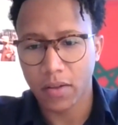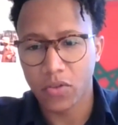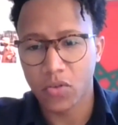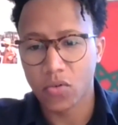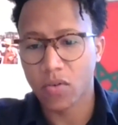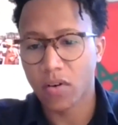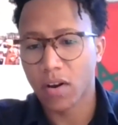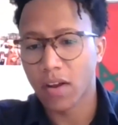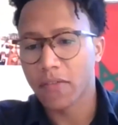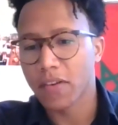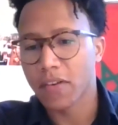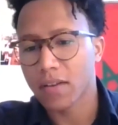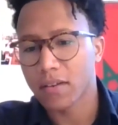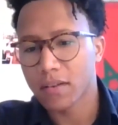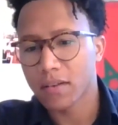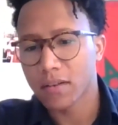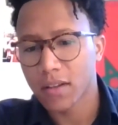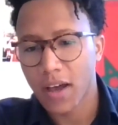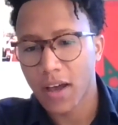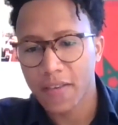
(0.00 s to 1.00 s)

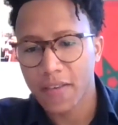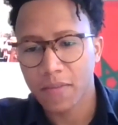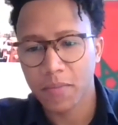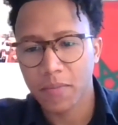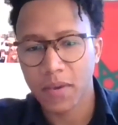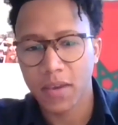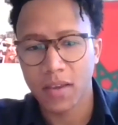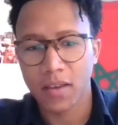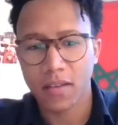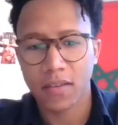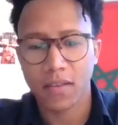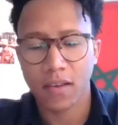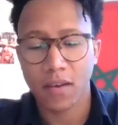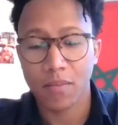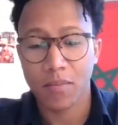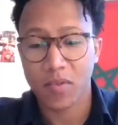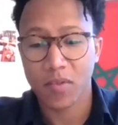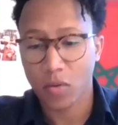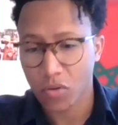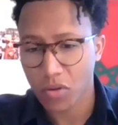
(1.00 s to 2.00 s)
geographical aspects,
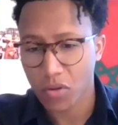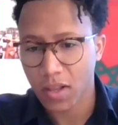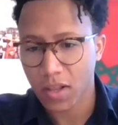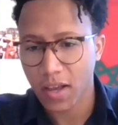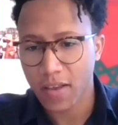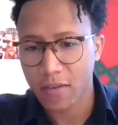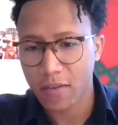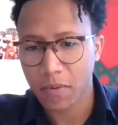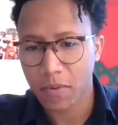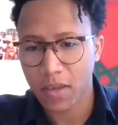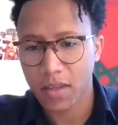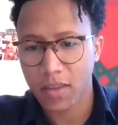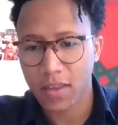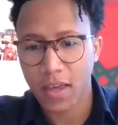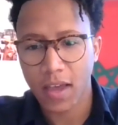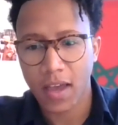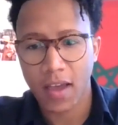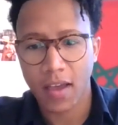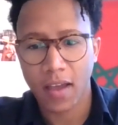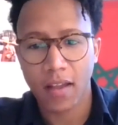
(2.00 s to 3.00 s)
some social aspects.
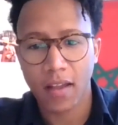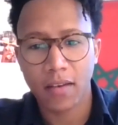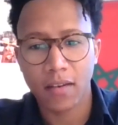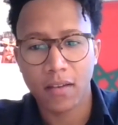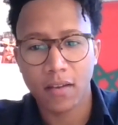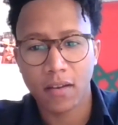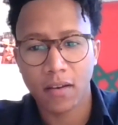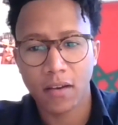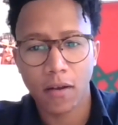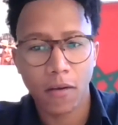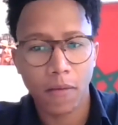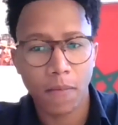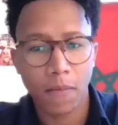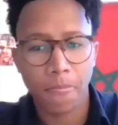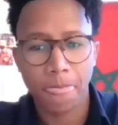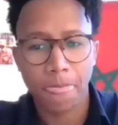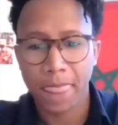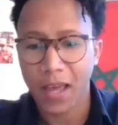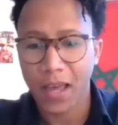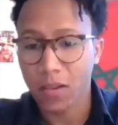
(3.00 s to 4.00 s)
And uh,
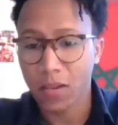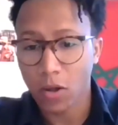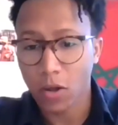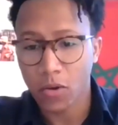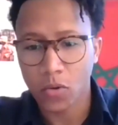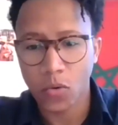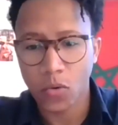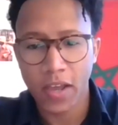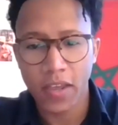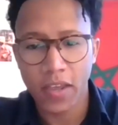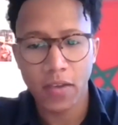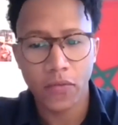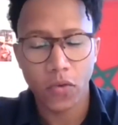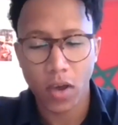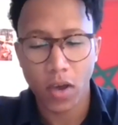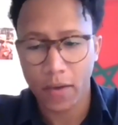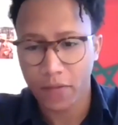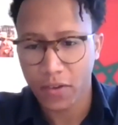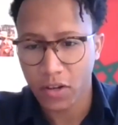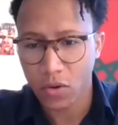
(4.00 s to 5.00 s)
along the way, if you
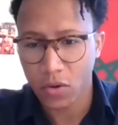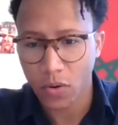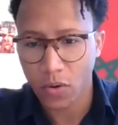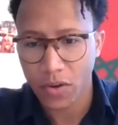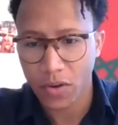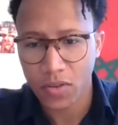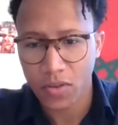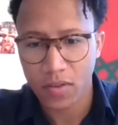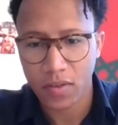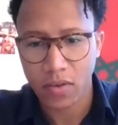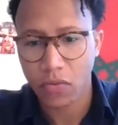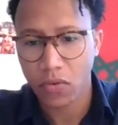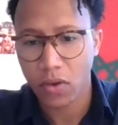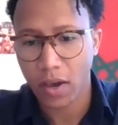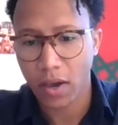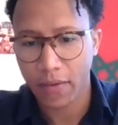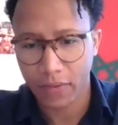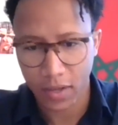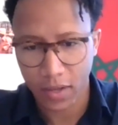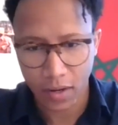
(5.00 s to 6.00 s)
have any questions, if you
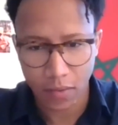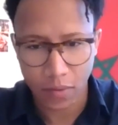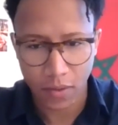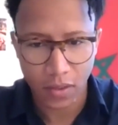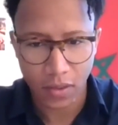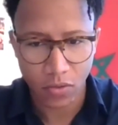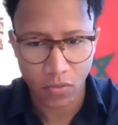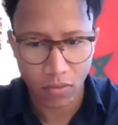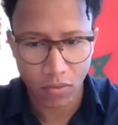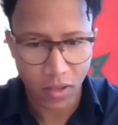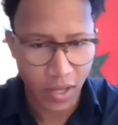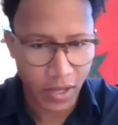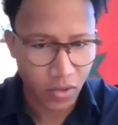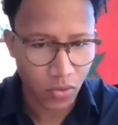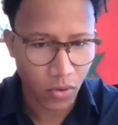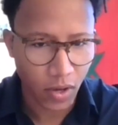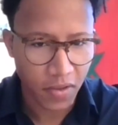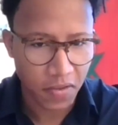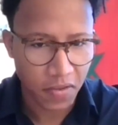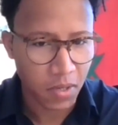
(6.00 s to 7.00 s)
have anything that you'd like
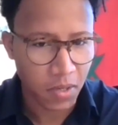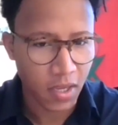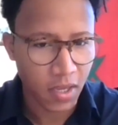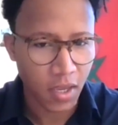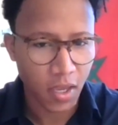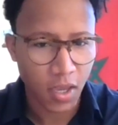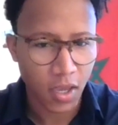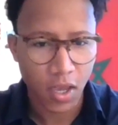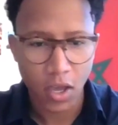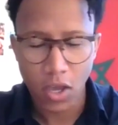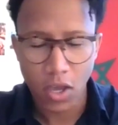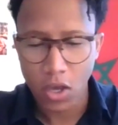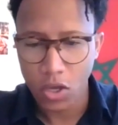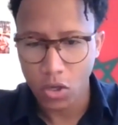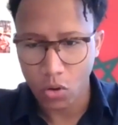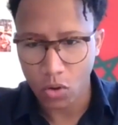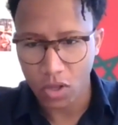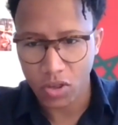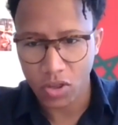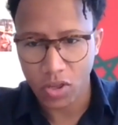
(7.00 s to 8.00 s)
to ask me,
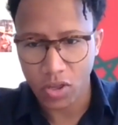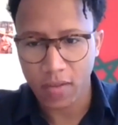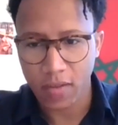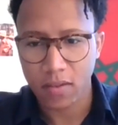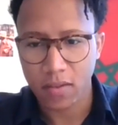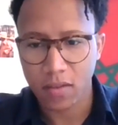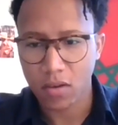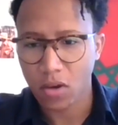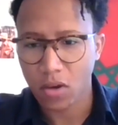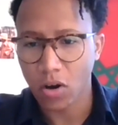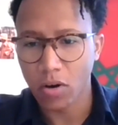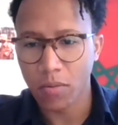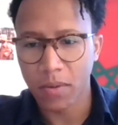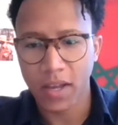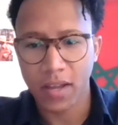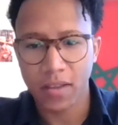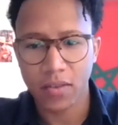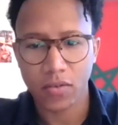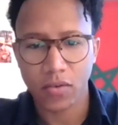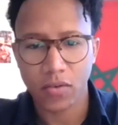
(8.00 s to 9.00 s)
you can just
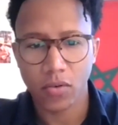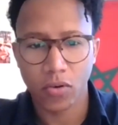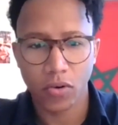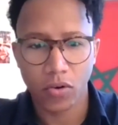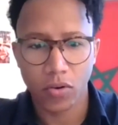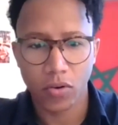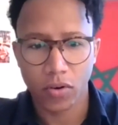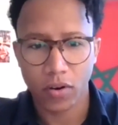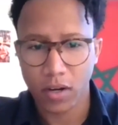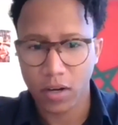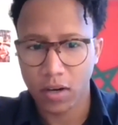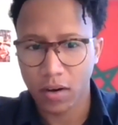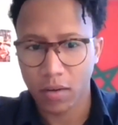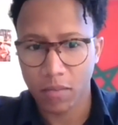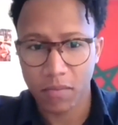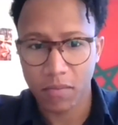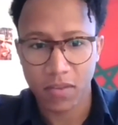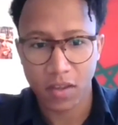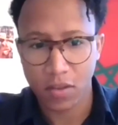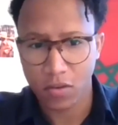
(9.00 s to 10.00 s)
comment or
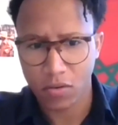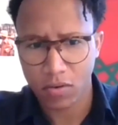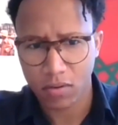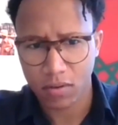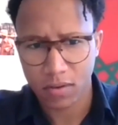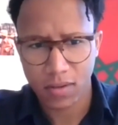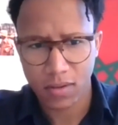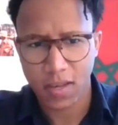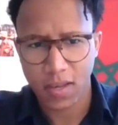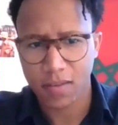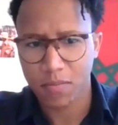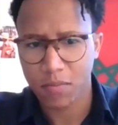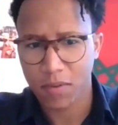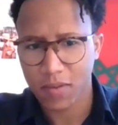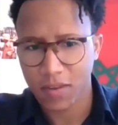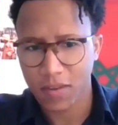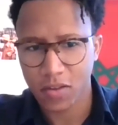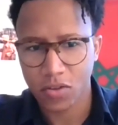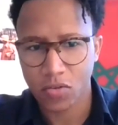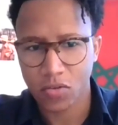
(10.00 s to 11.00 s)
um, send your text
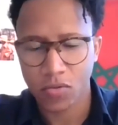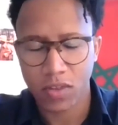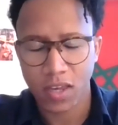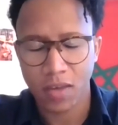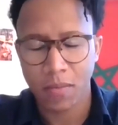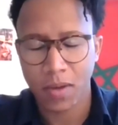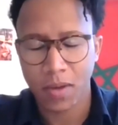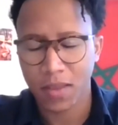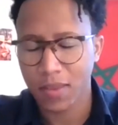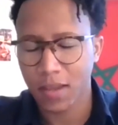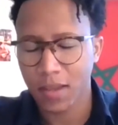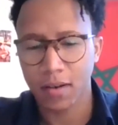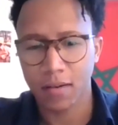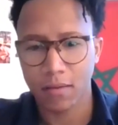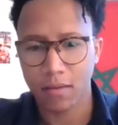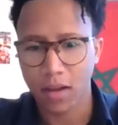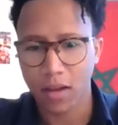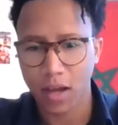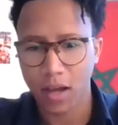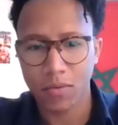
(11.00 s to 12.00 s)
message to Tim, and then
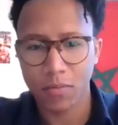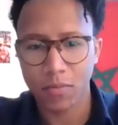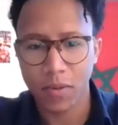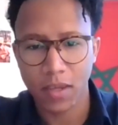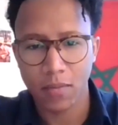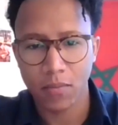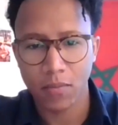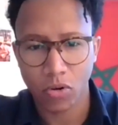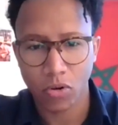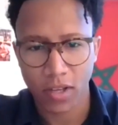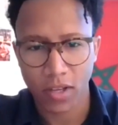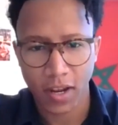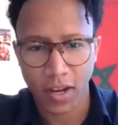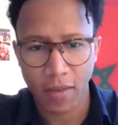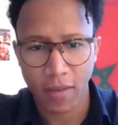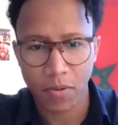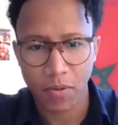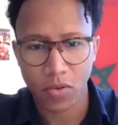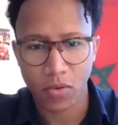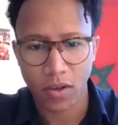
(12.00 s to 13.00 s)
I will be more than
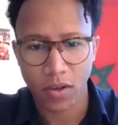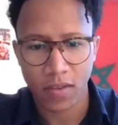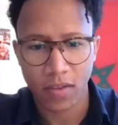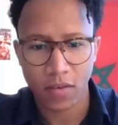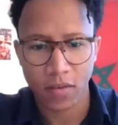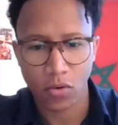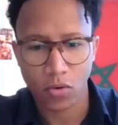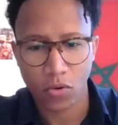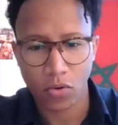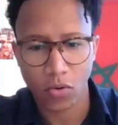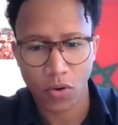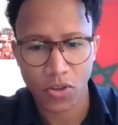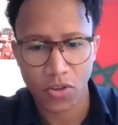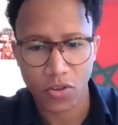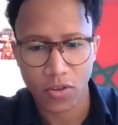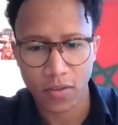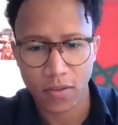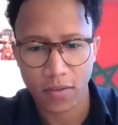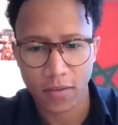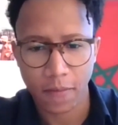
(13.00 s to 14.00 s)
happy to answer your
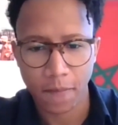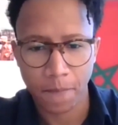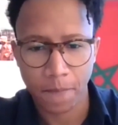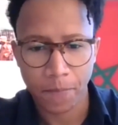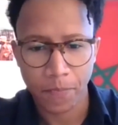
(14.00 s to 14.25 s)
questions.